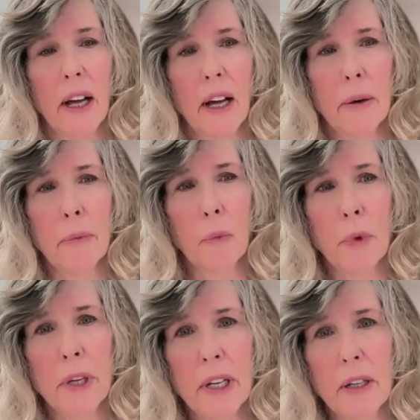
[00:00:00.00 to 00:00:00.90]

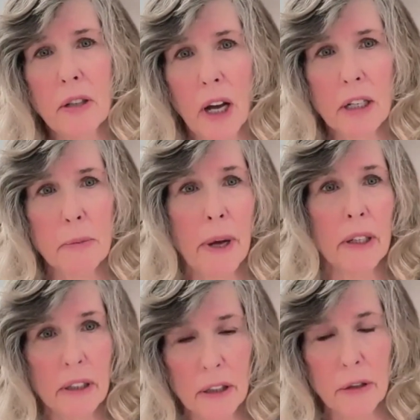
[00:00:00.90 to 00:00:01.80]
We talked
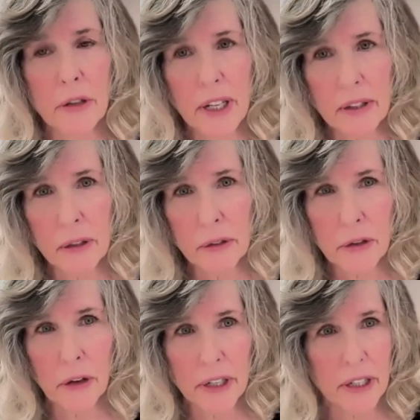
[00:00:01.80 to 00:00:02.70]
about inclusion
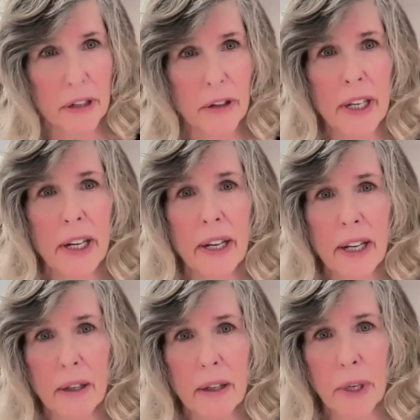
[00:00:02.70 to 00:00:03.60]
exclusion
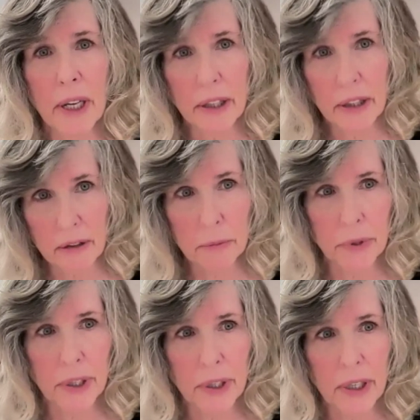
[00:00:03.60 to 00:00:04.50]
criteria, and we got their
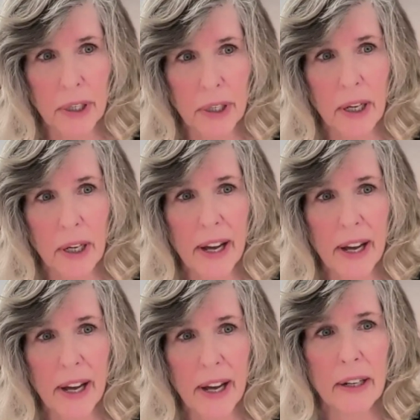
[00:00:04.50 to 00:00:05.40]
input on that.
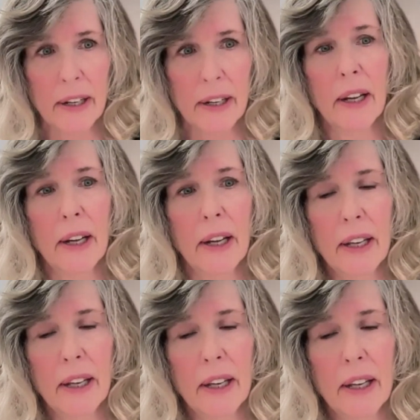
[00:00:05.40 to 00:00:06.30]

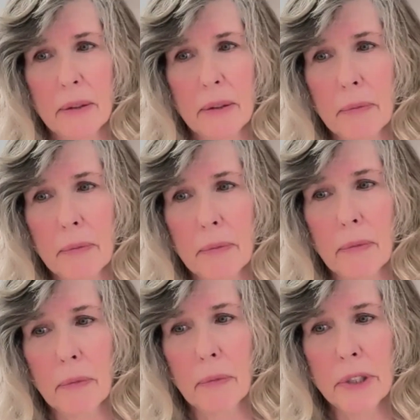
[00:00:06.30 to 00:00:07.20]
And
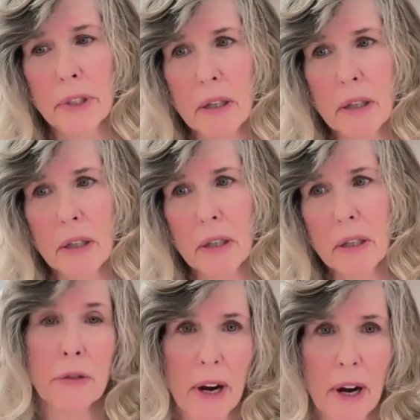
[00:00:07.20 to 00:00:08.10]
we talked a lot
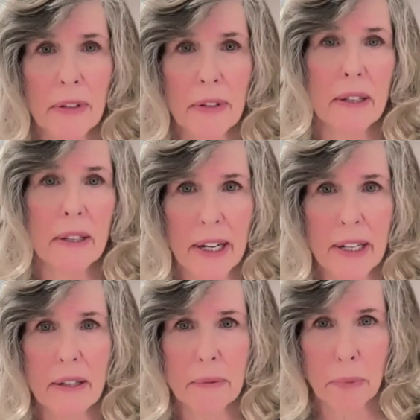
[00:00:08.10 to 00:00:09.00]
about travel and
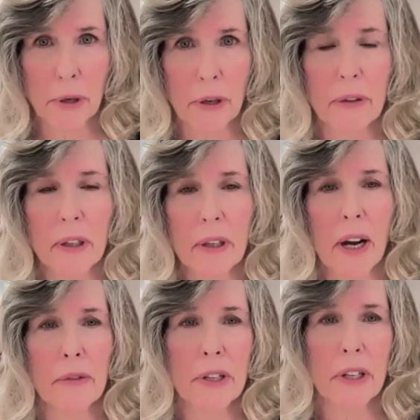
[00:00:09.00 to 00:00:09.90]
sites per the
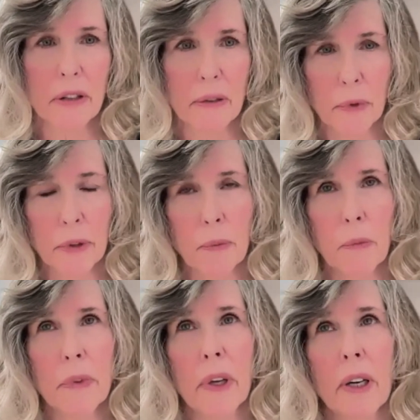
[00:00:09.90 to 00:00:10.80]
conversation
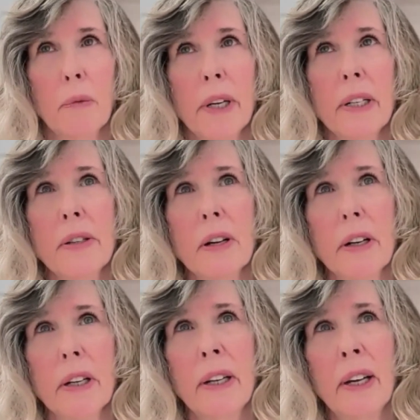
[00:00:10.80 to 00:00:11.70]
that Wendy
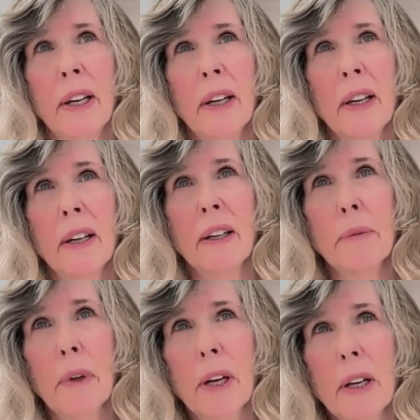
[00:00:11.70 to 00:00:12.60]
started.
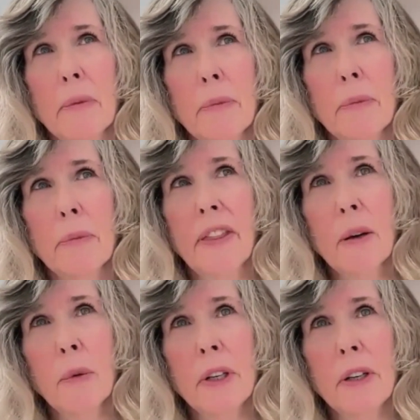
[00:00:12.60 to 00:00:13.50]
I
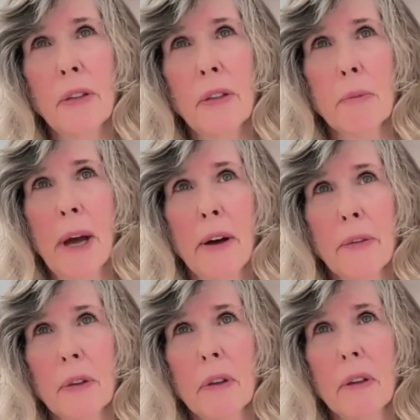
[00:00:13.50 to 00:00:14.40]
think when you think
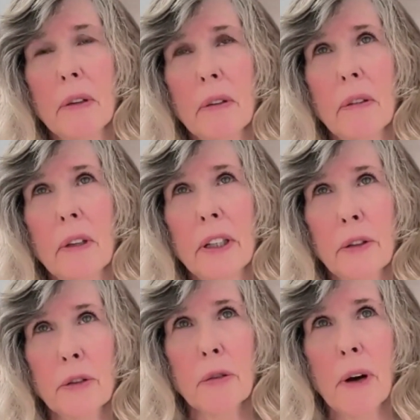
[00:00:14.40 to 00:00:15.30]
about clinical